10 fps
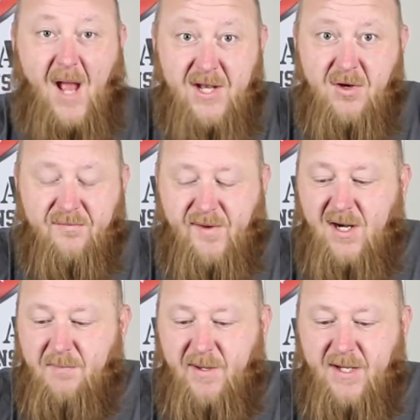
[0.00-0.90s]
I don't
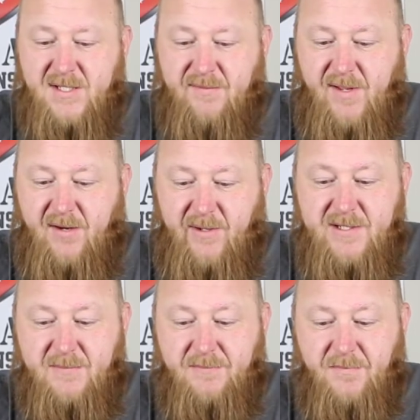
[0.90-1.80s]
fire because of that
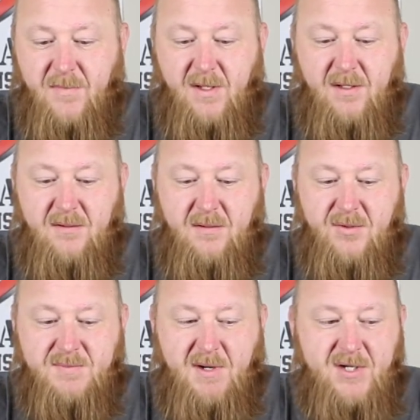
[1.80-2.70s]
reason.
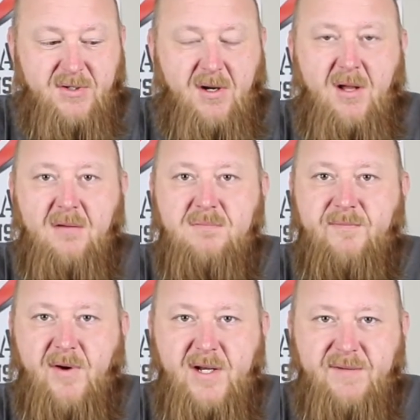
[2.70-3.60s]
Those parts are
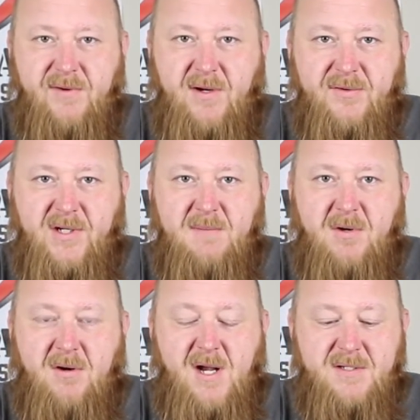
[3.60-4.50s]
all very difficult to
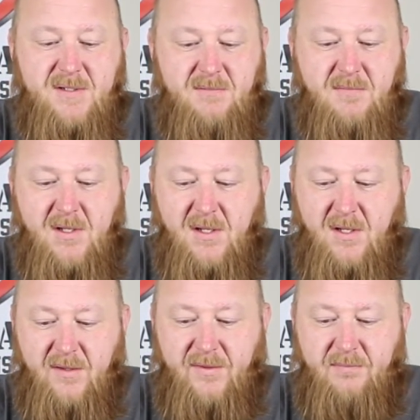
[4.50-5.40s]
come across, and
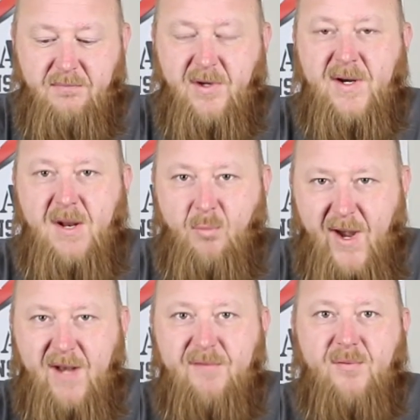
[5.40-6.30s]
they're not
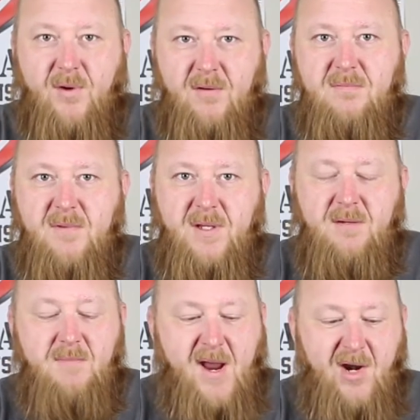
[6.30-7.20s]
rated for
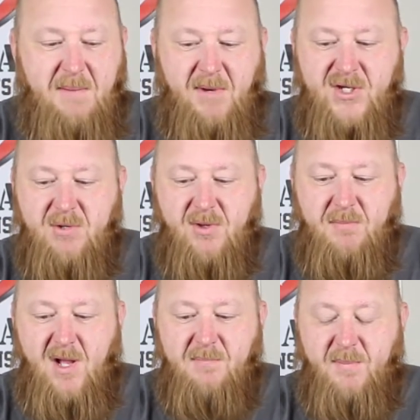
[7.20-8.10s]
the modern ammunition
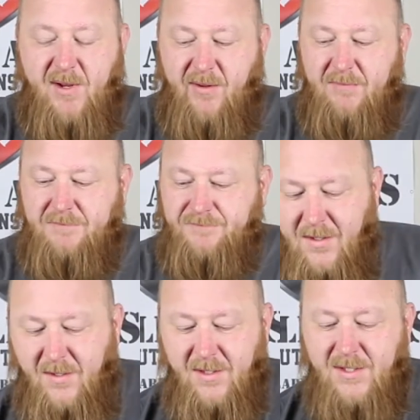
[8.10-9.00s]
with ball propellant.
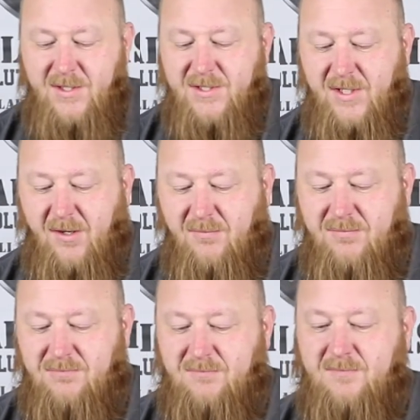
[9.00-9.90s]
So
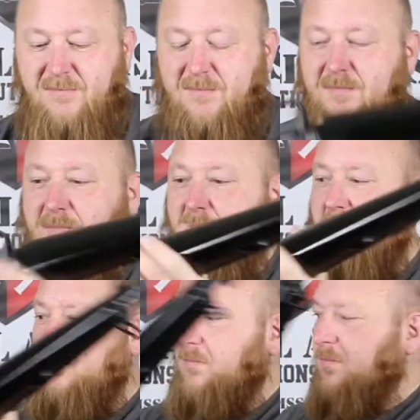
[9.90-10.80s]

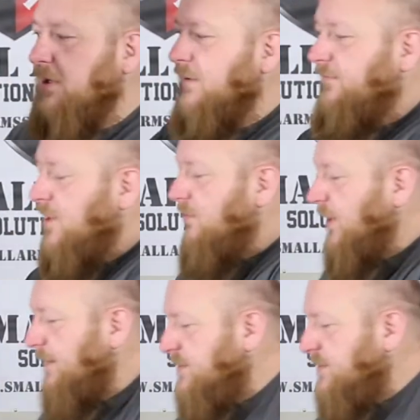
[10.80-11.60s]
we're going to forward